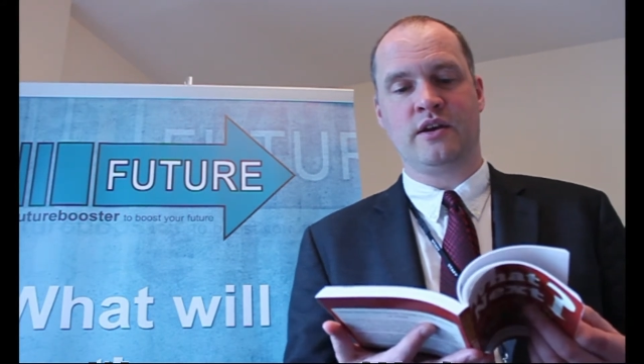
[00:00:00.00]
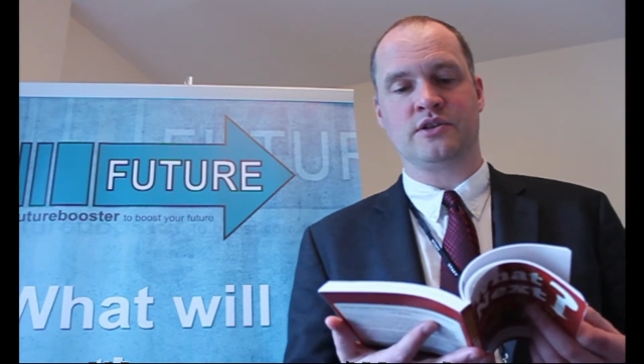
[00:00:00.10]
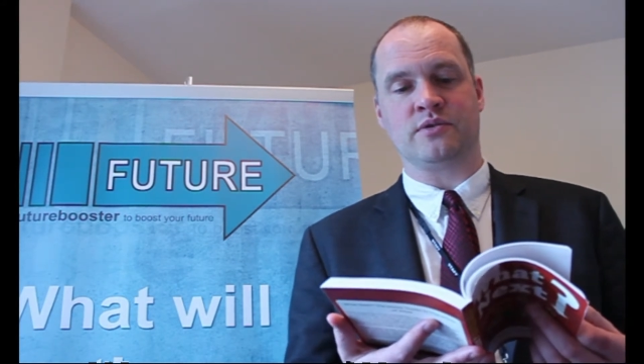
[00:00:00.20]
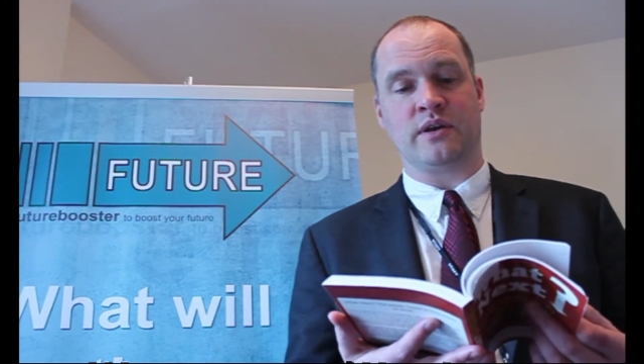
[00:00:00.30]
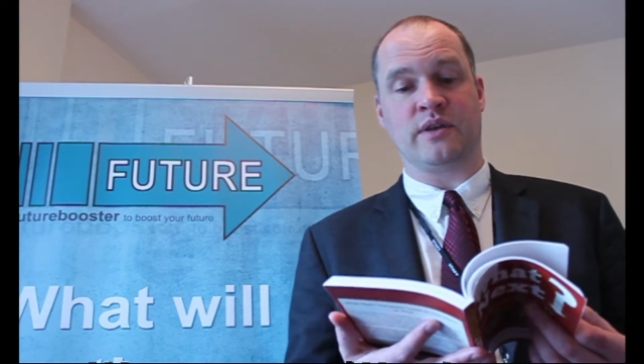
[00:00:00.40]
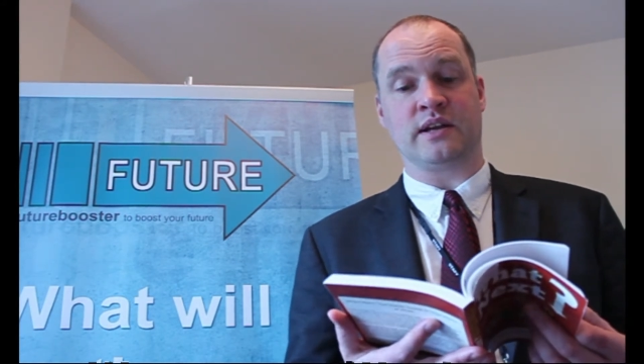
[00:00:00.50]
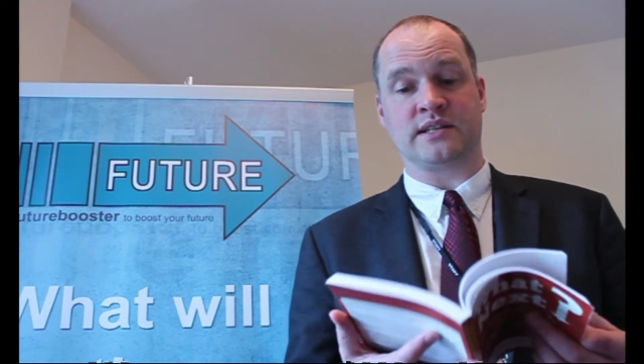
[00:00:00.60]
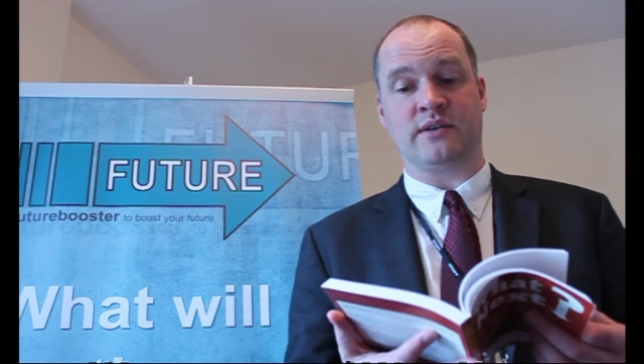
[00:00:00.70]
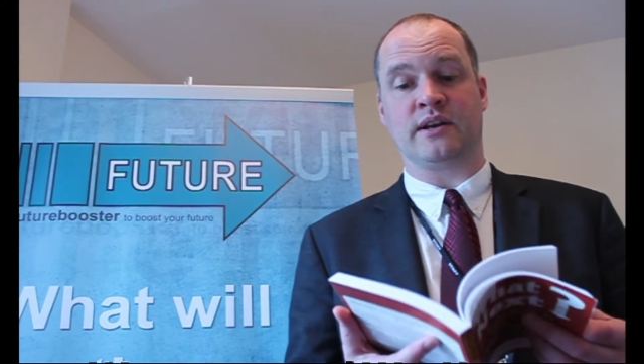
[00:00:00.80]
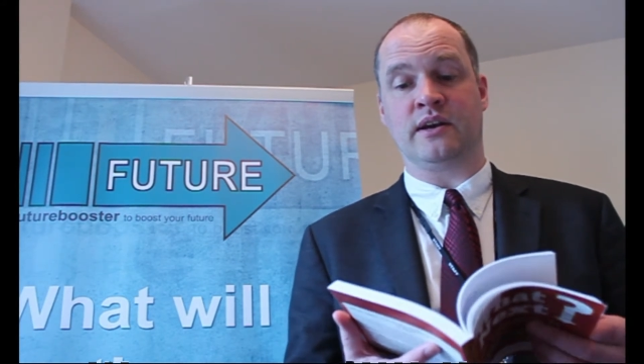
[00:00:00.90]
So I think
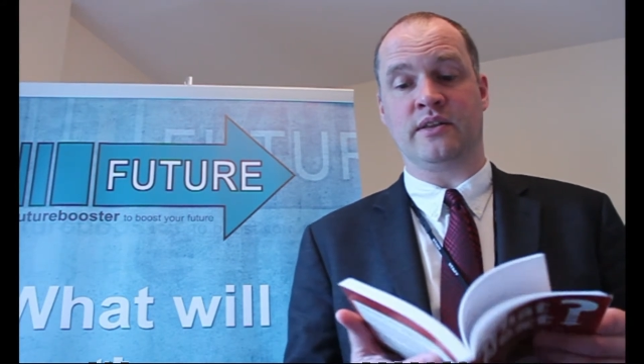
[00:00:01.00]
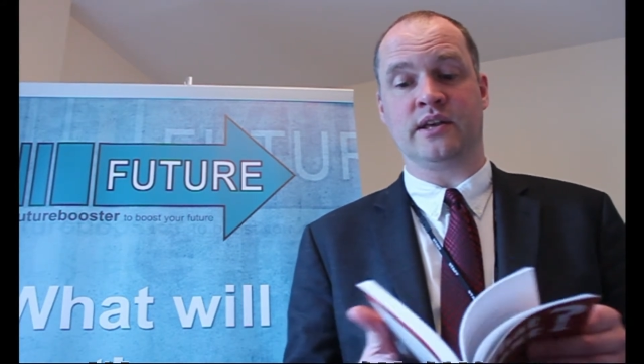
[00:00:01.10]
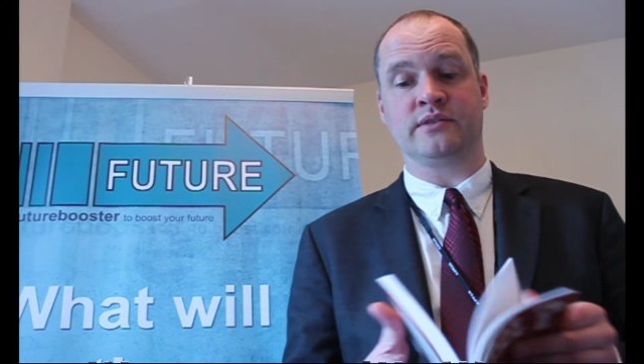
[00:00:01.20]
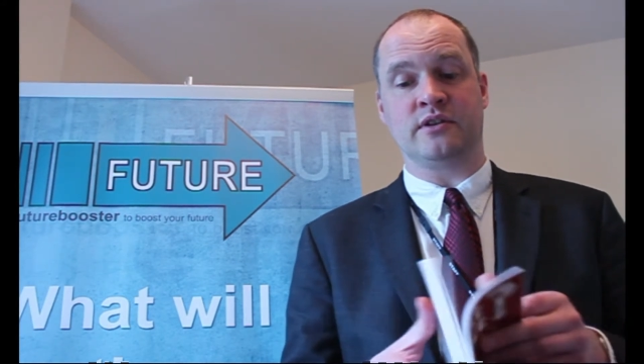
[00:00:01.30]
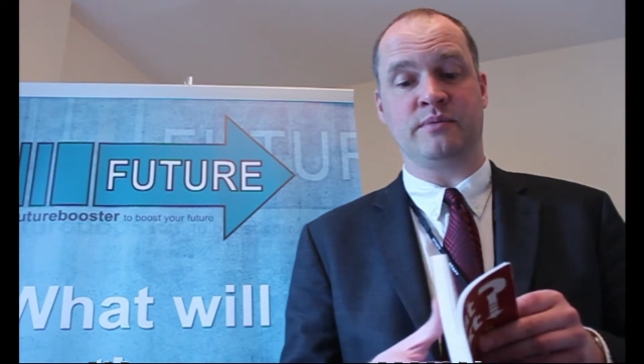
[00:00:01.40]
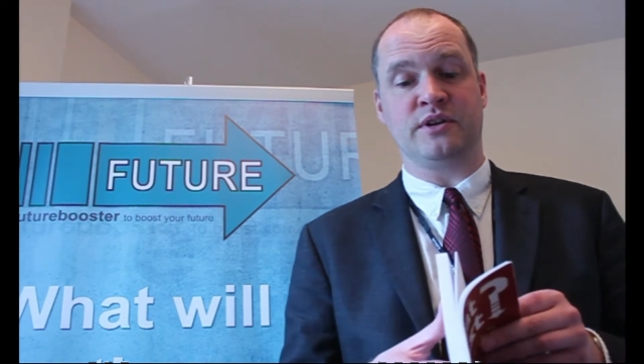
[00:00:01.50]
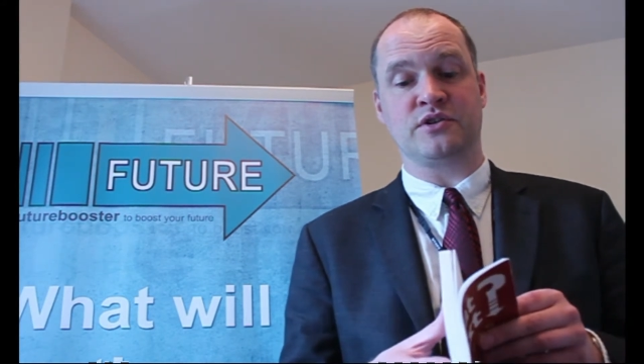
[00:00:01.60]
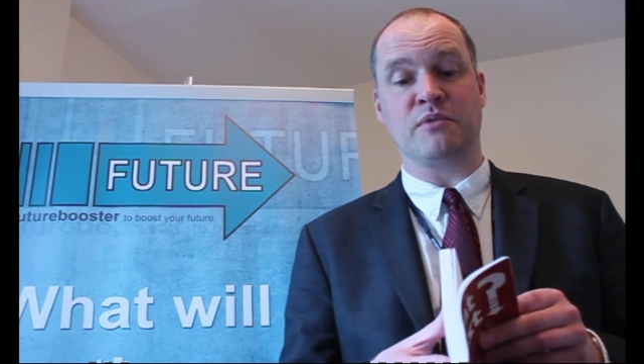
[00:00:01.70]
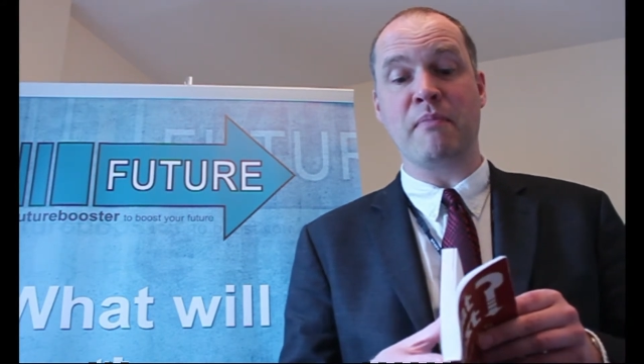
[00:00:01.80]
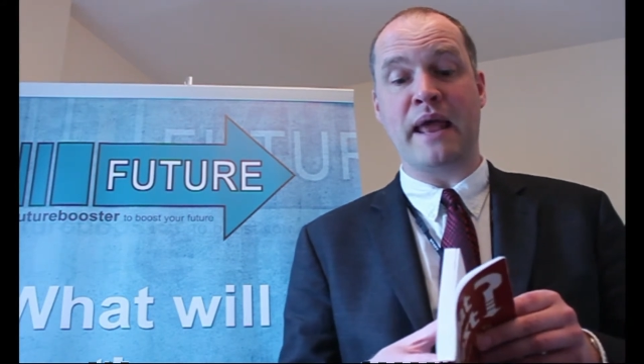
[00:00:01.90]
something like this would have been
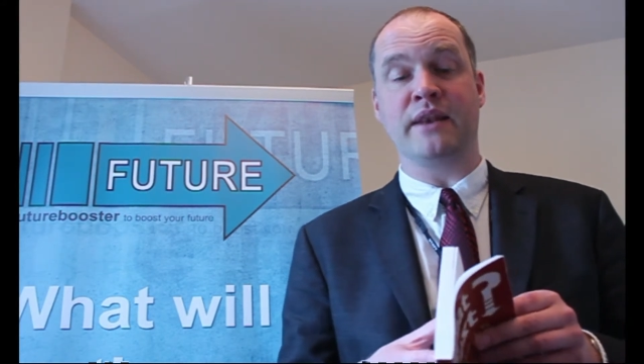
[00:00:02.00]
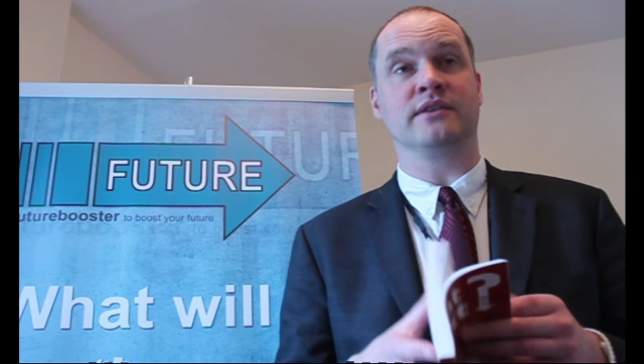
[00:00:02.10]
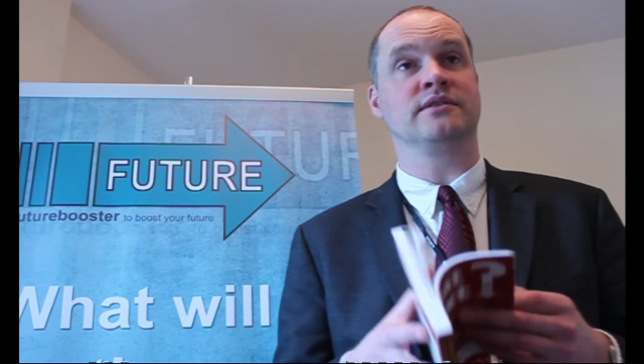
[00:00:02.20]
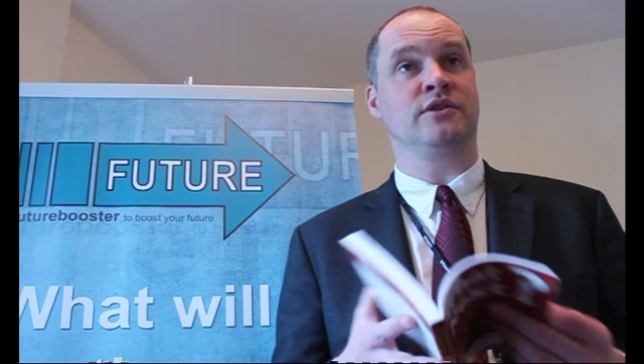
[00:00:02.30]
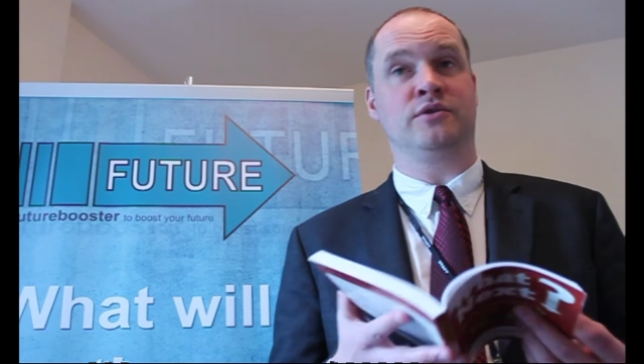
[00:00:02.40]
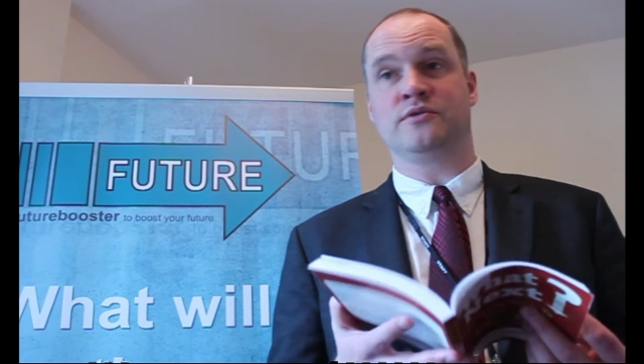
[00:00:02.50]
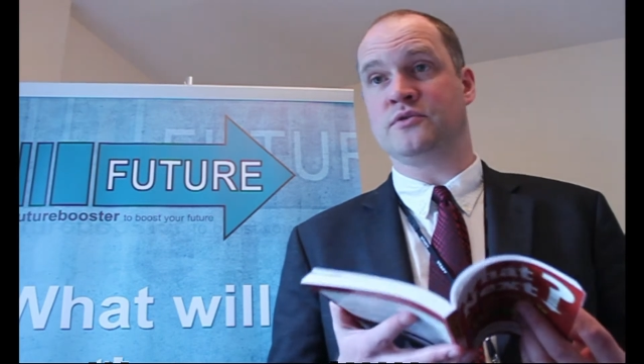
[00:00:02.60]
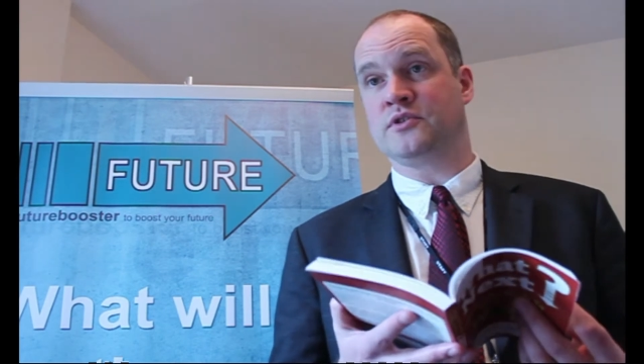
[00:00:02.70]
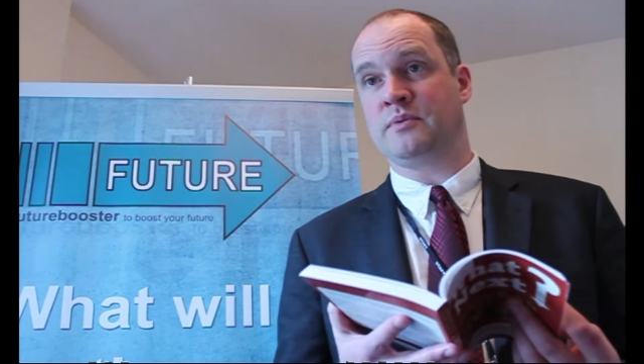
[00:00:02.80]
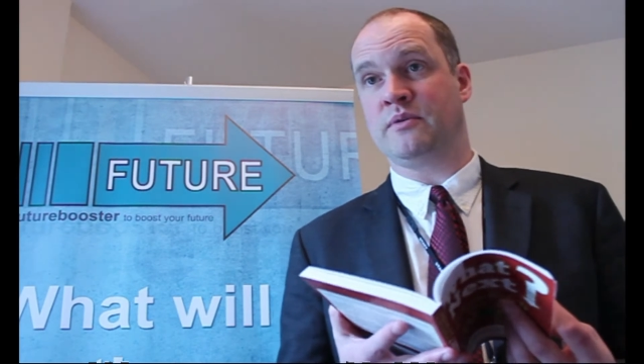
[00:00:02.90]
tremendously
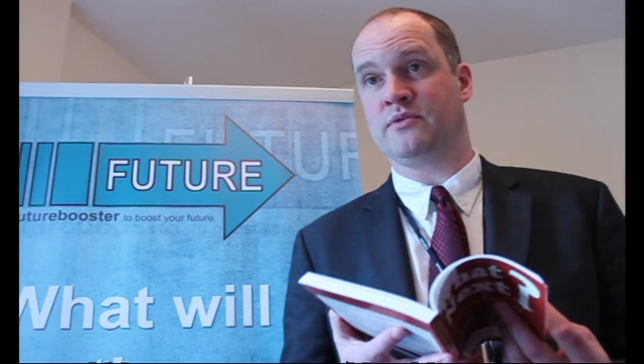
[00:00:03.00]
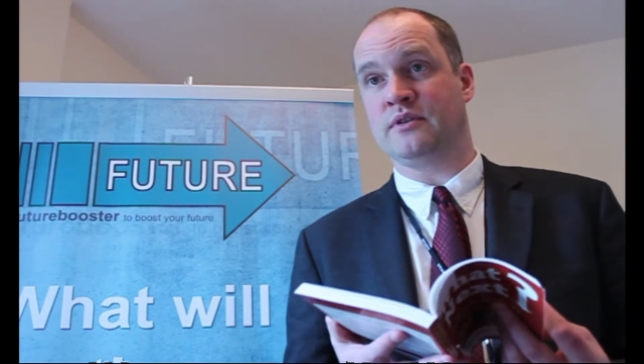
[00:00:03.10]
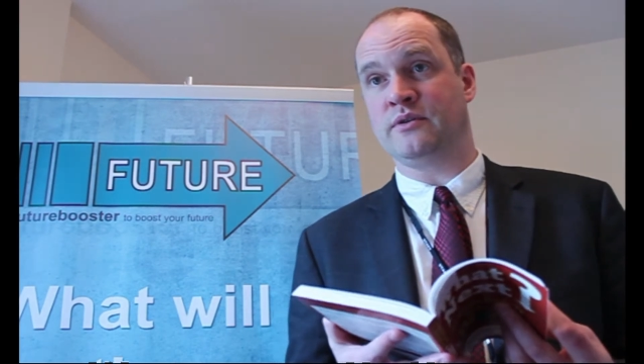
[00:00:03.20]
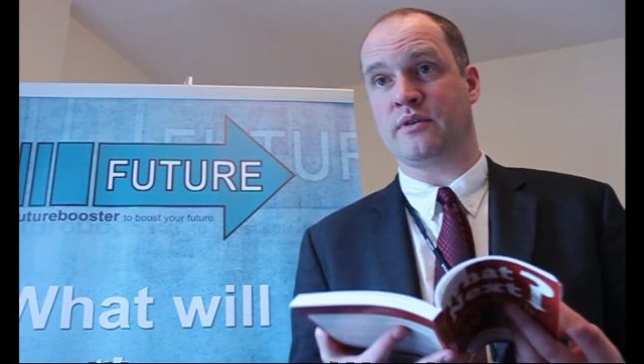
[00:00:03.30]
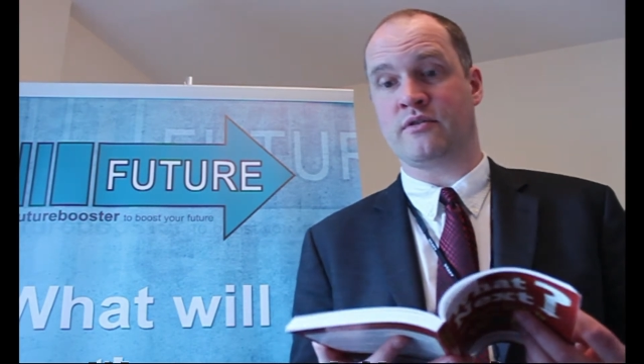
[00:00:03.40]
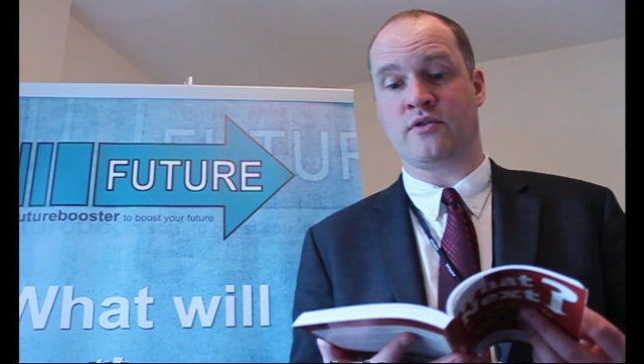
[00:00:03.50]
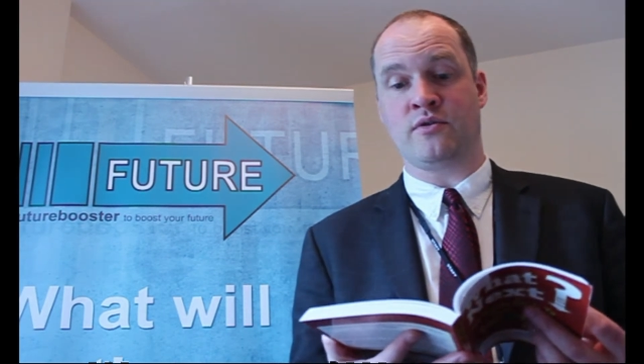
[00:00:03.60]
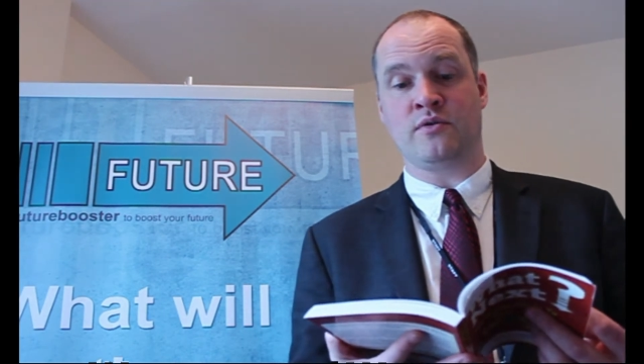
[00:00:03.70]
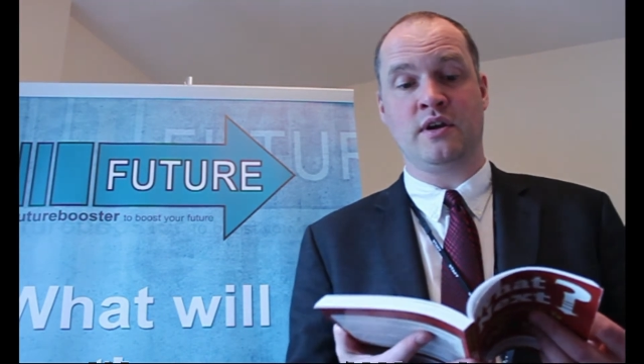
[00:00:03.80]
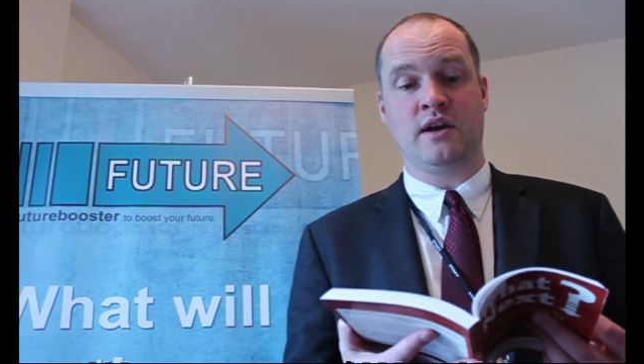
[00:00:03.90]
useful to be able to look
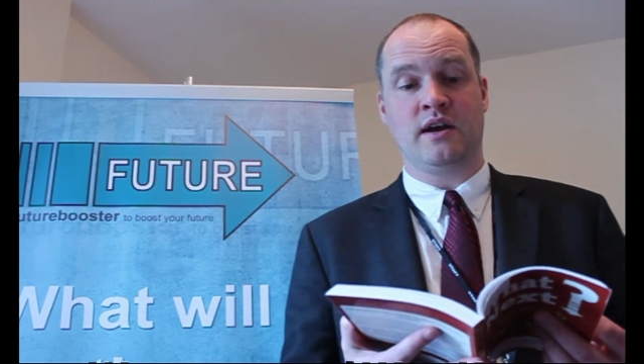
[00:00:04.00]
through